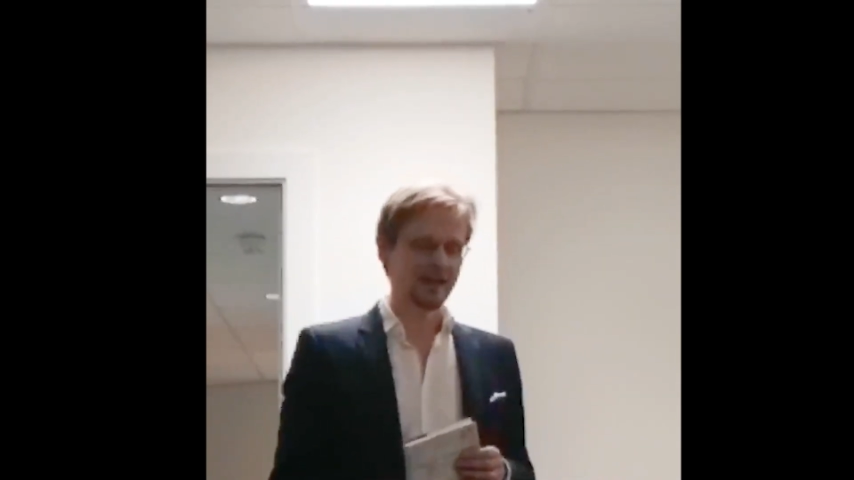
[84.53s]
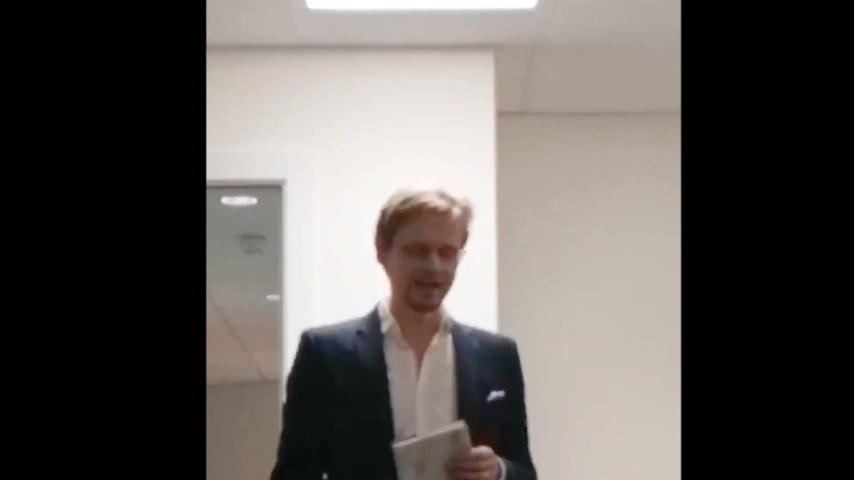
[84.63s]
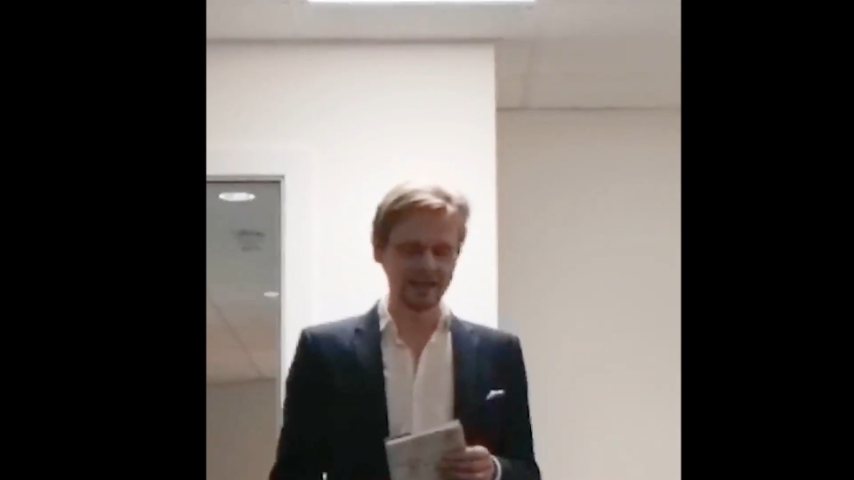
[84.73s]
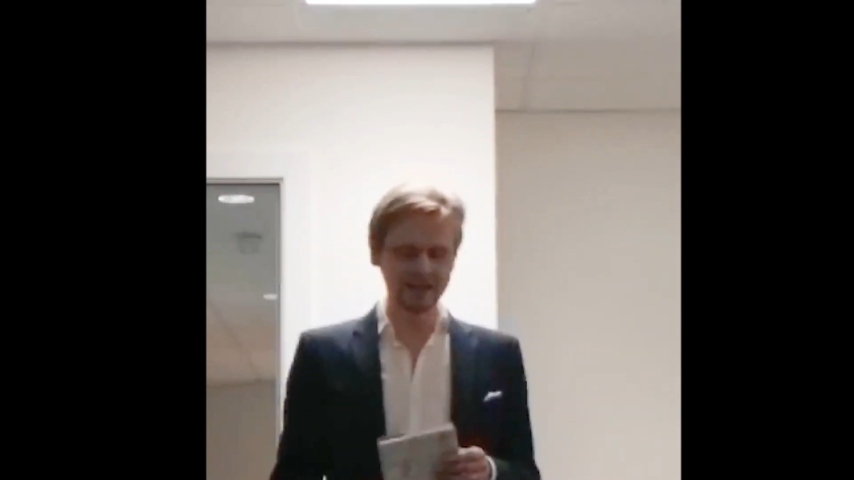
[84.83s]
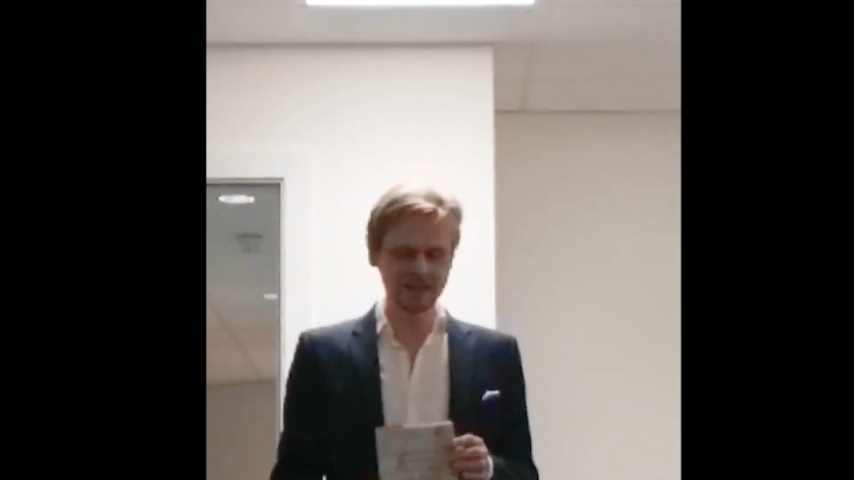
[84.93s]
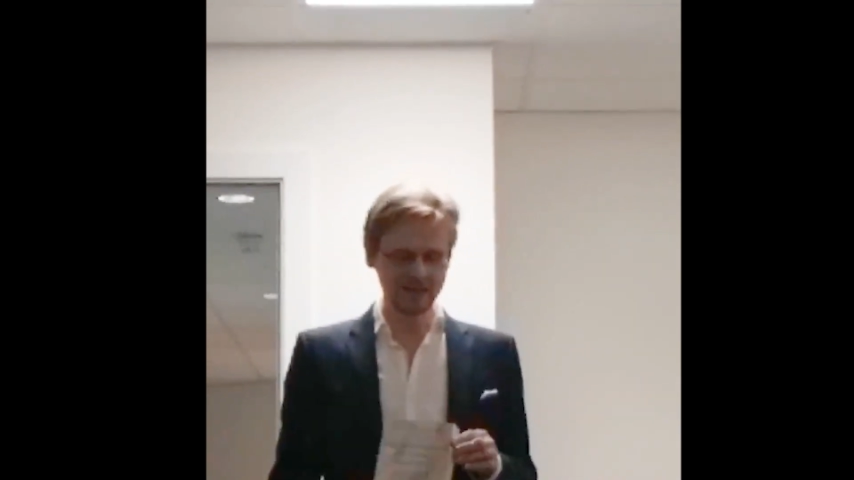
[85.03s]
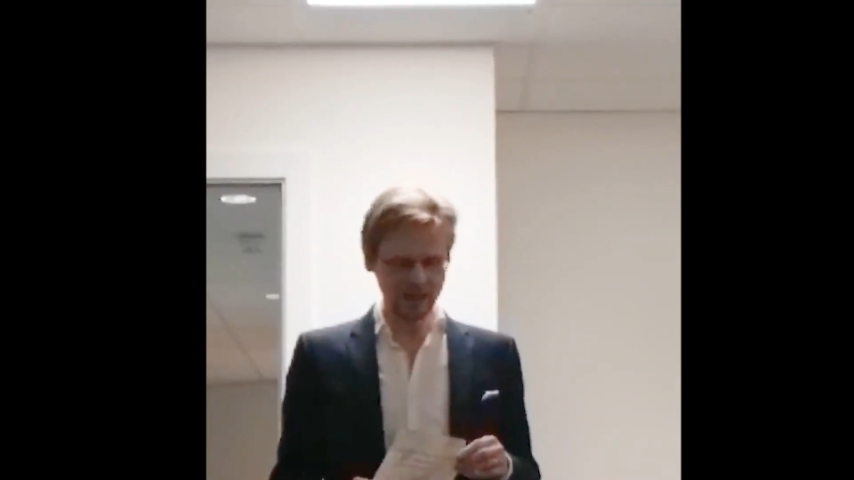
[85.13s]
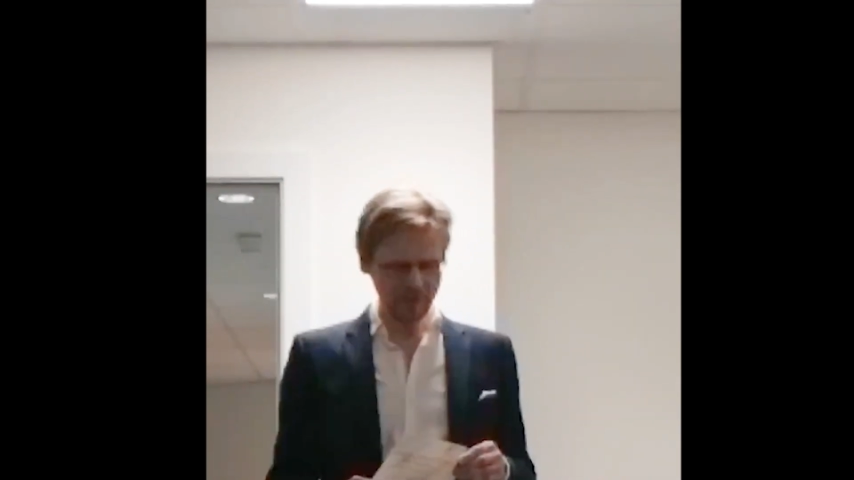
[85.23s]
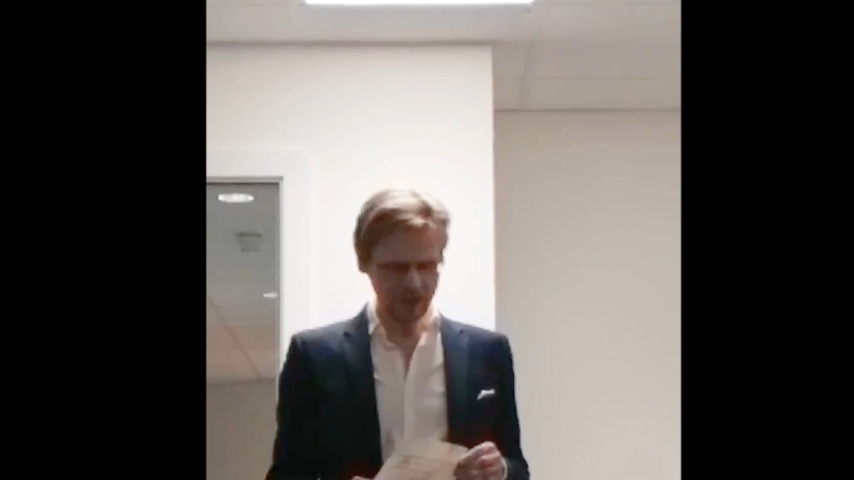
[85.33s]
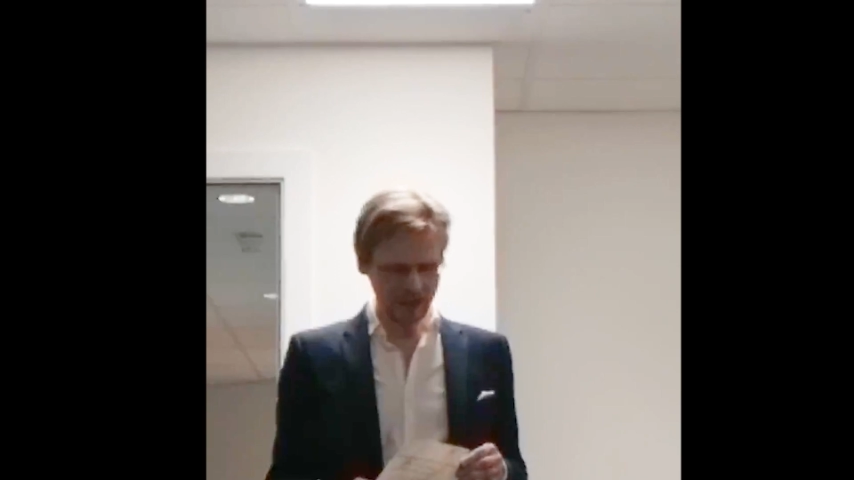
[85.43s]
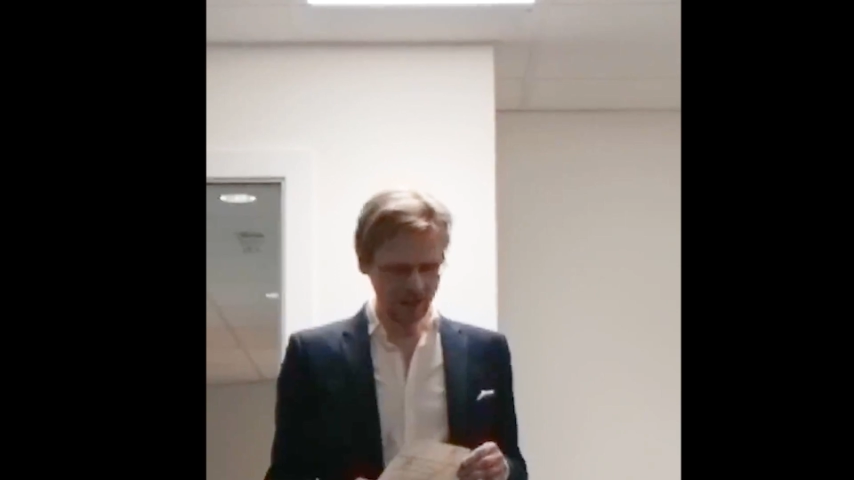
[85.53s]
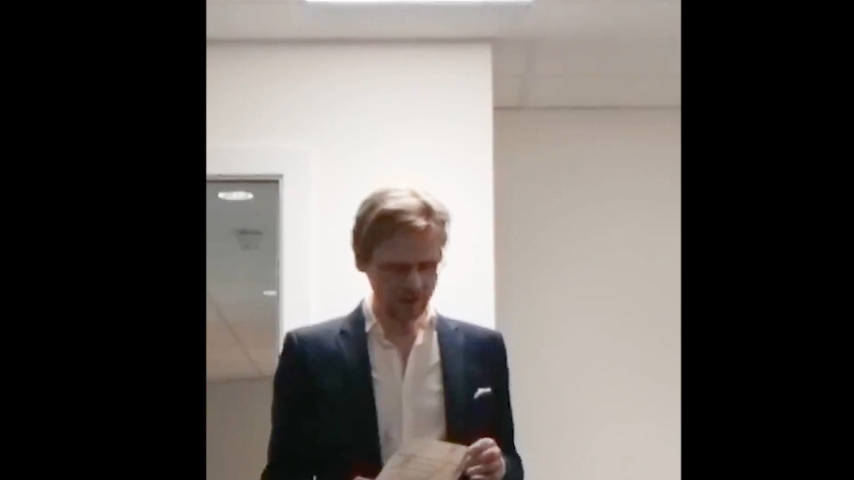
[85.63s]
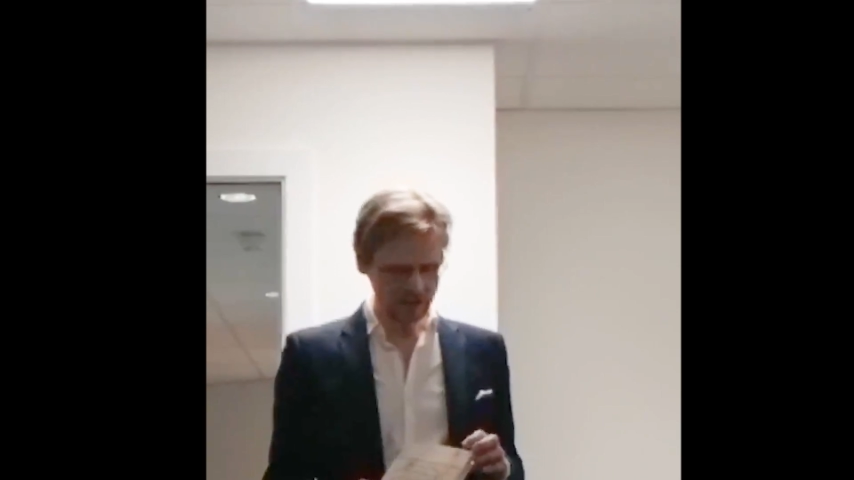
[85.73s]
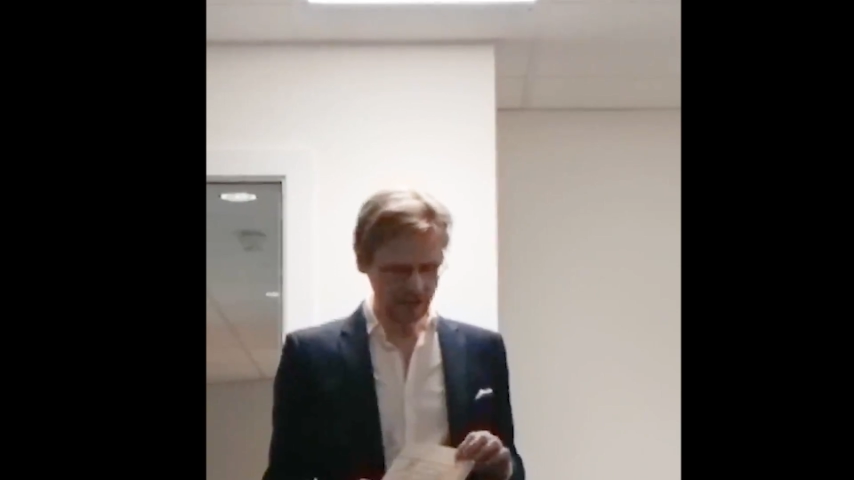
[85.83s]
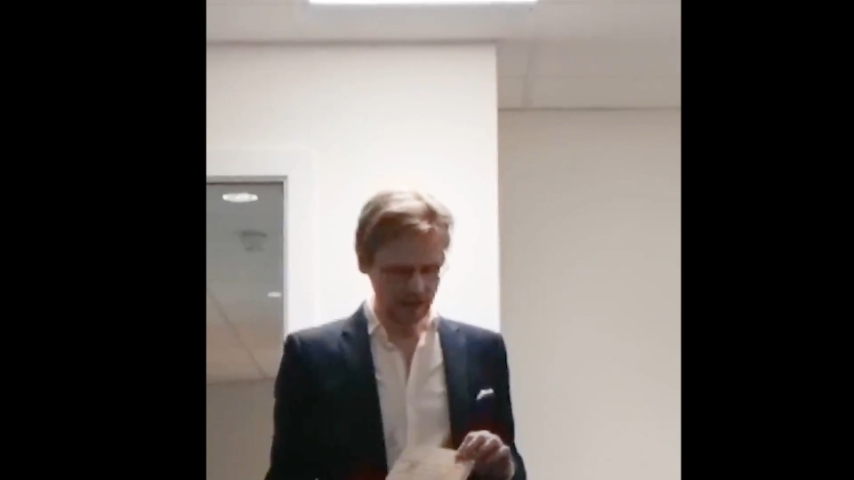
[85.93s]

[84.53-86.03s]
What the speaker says: And it's coming out